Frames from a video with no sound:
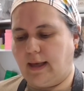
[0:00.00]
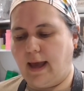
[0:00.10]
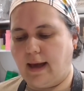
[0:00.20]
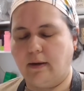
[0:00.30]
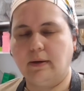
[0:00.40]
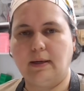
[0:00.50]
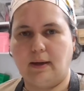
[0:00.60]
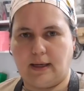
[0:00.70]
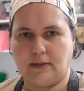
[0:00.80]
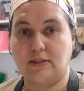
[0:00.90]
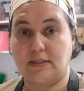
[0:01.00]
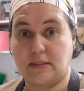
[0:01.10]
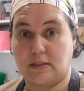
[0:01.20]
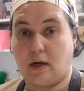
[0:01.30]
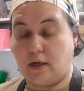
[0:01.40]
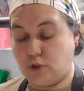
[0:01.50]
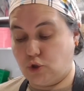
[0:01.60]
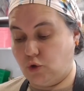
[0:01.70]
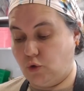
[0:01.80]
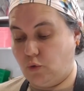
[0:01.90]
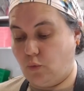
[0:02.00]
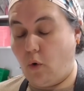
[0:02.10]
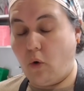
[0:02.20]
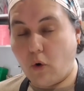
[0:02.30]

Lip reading: how can I actually start to